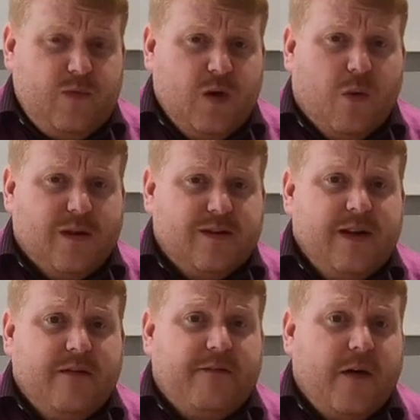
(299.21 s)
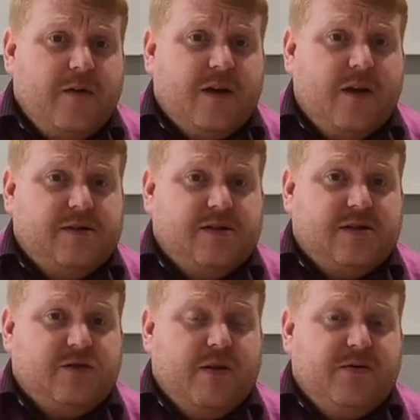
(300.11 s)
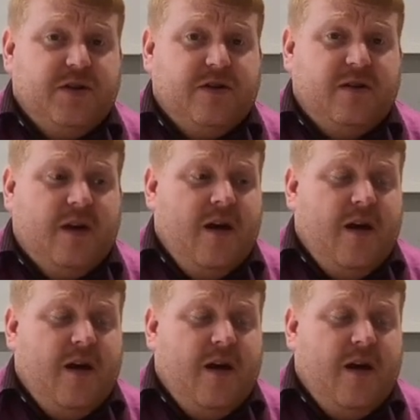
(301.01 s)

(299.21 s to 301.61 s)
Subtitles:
quality of photos and description,